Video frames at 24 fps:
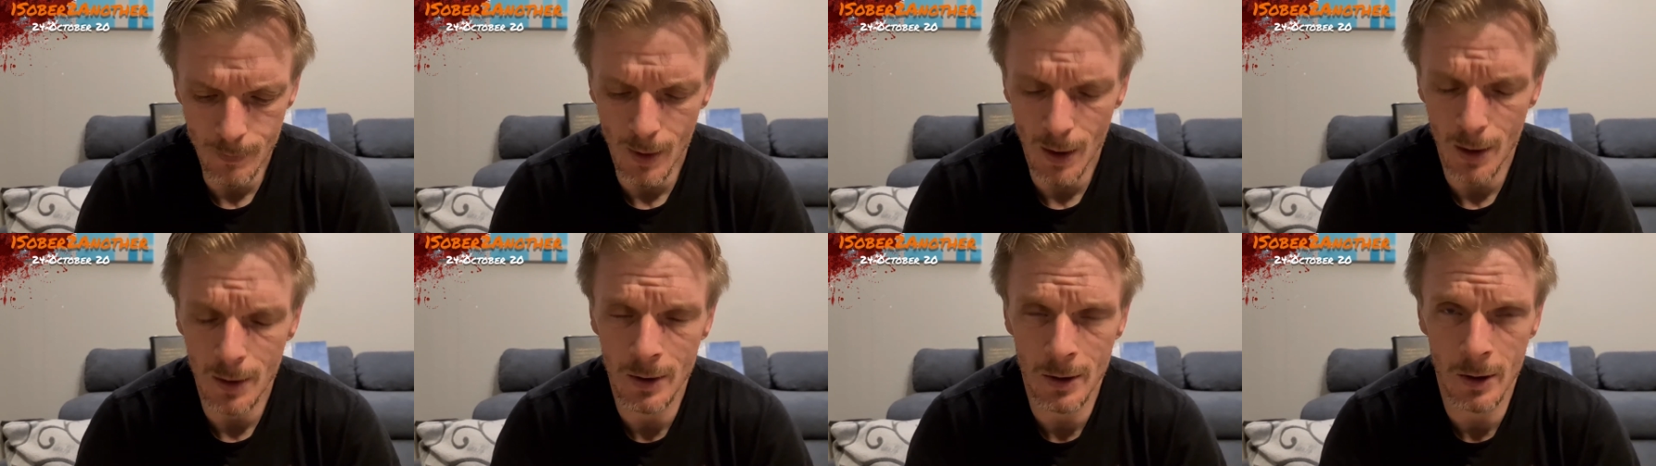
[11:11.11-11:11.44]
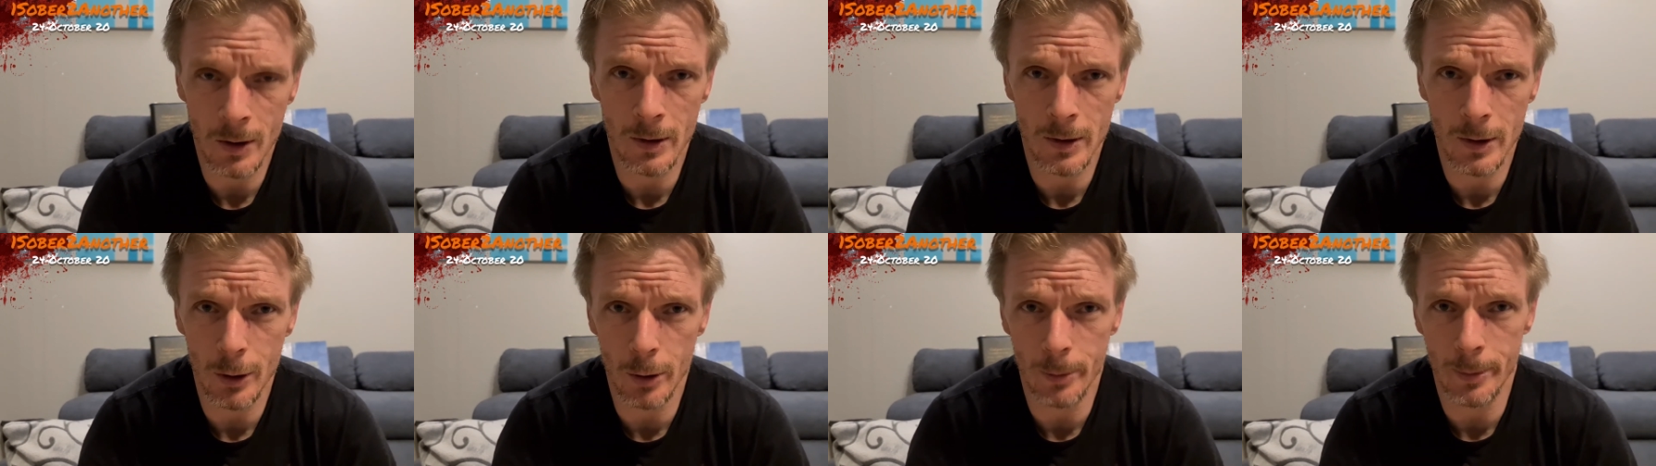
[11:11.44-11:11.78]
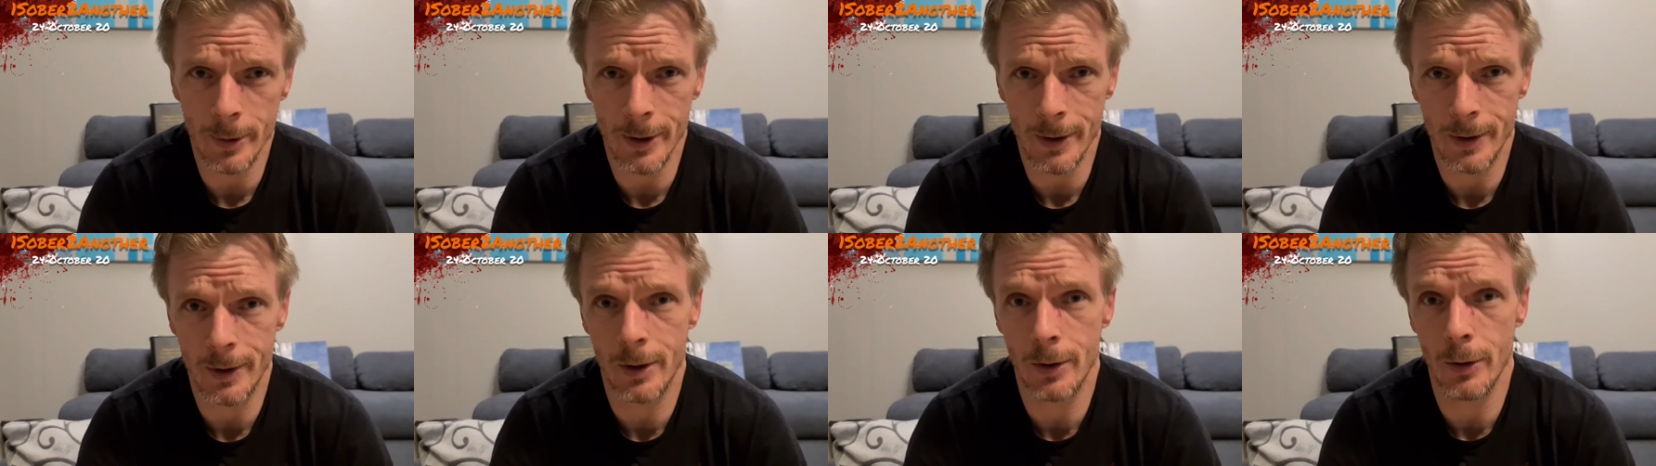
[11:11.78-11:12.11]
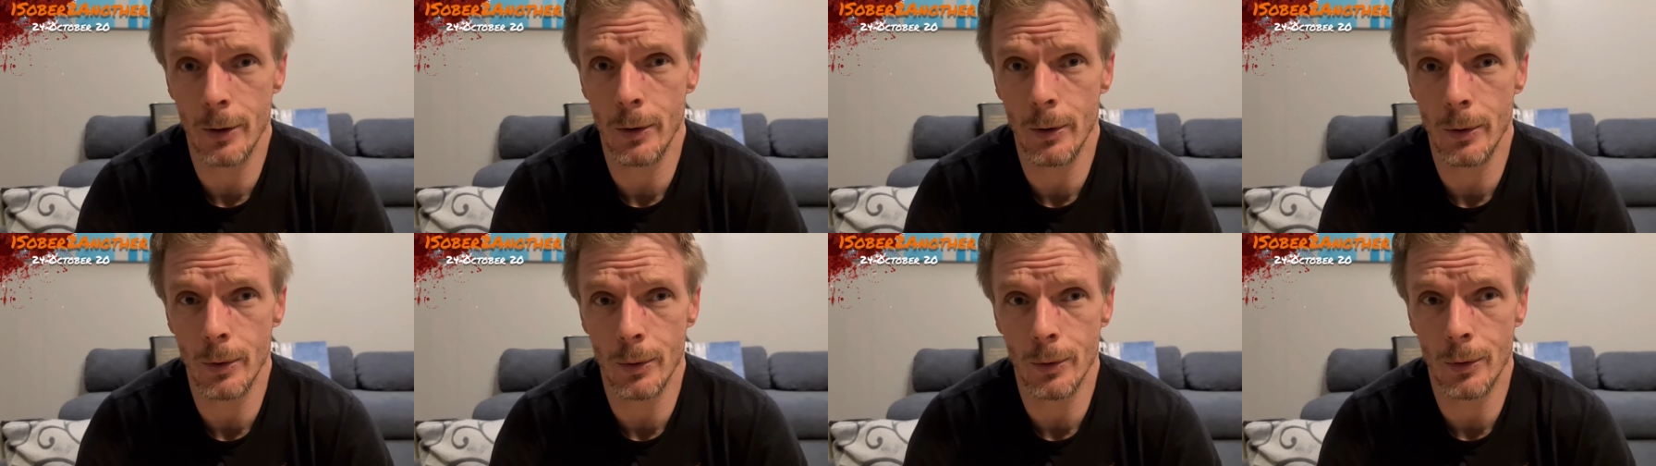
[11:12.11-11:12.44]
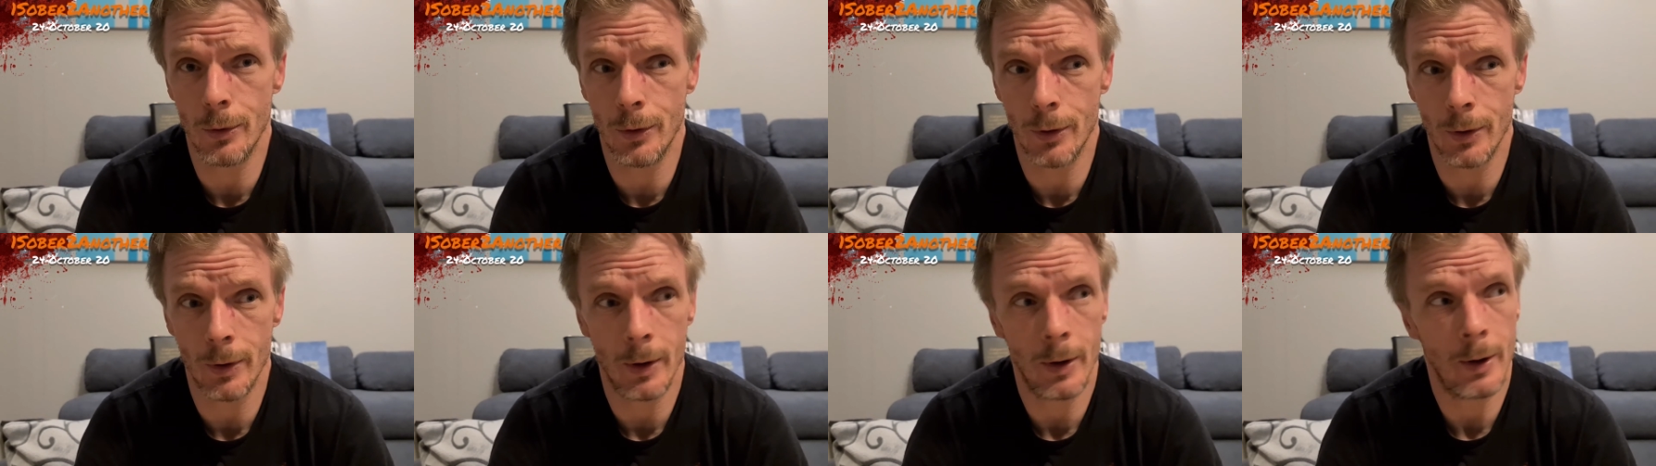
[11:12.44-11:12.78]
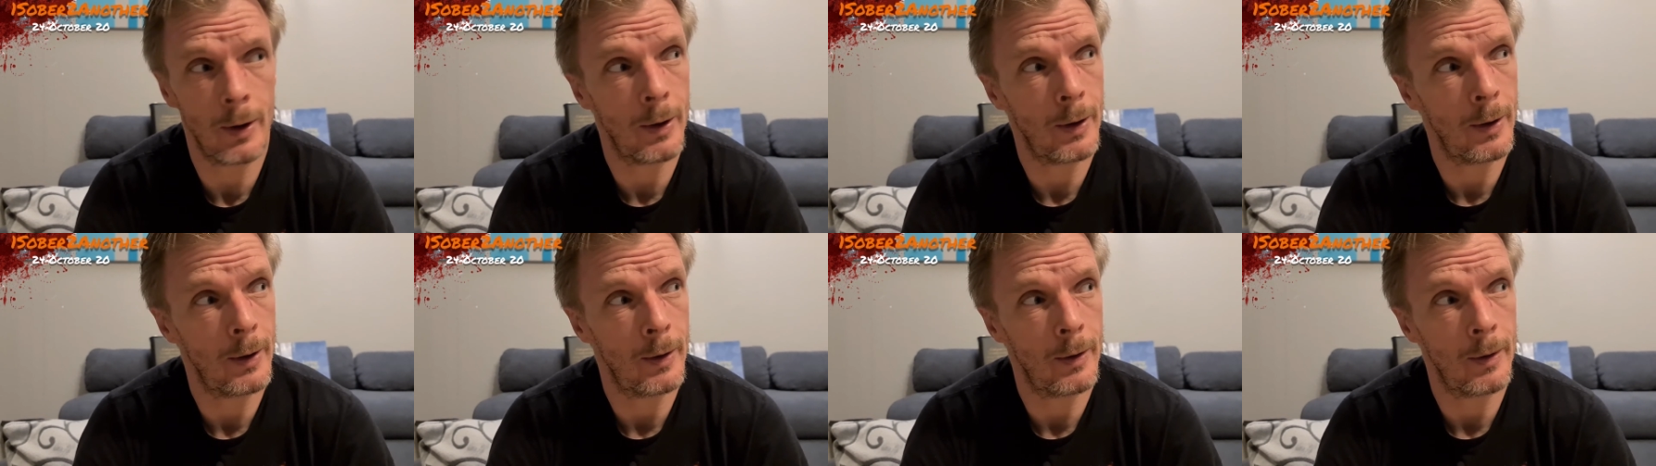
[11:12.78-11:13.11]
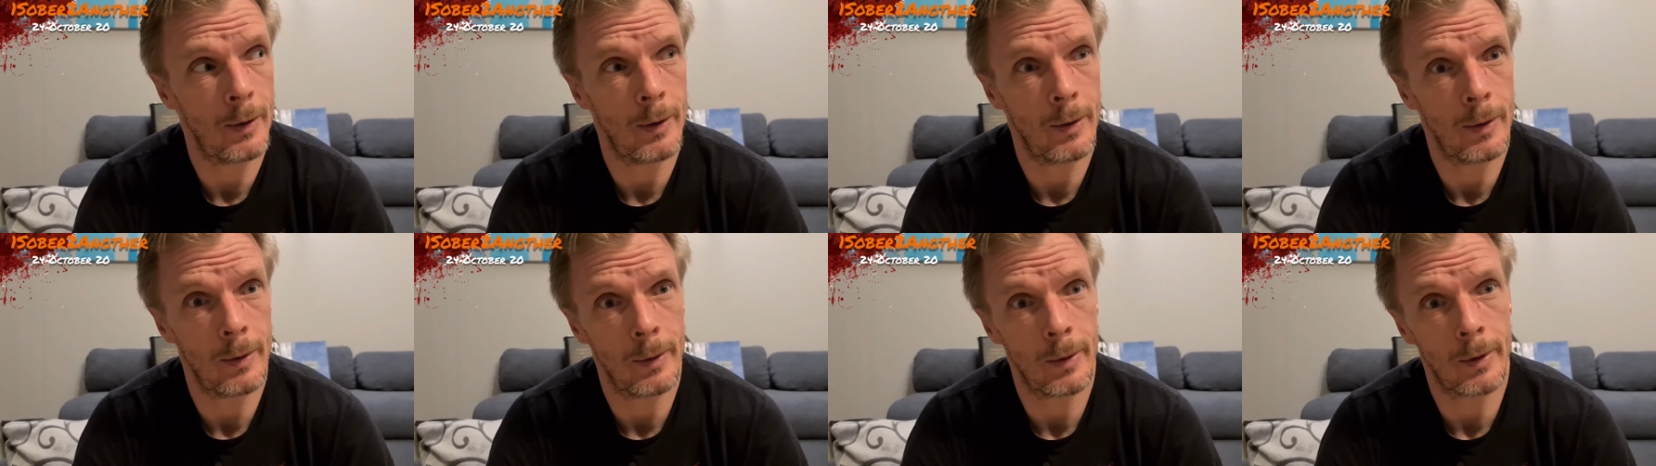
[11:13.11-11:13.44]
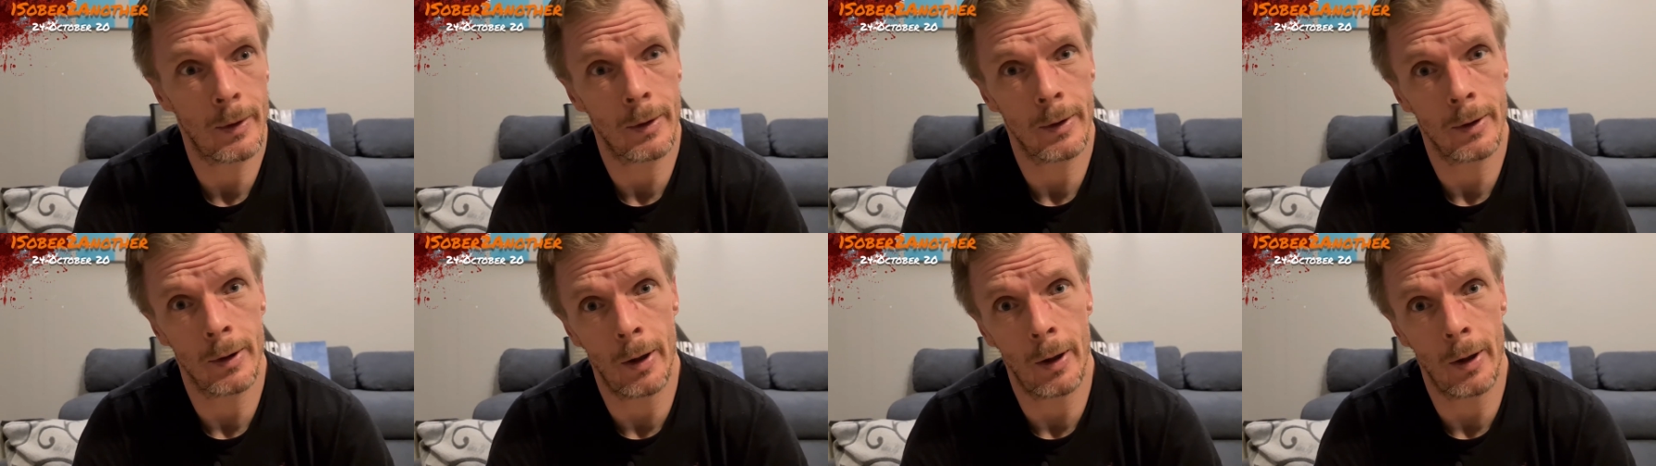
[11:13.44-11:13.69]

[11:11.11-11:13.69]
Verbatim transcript: They're a little bit huge or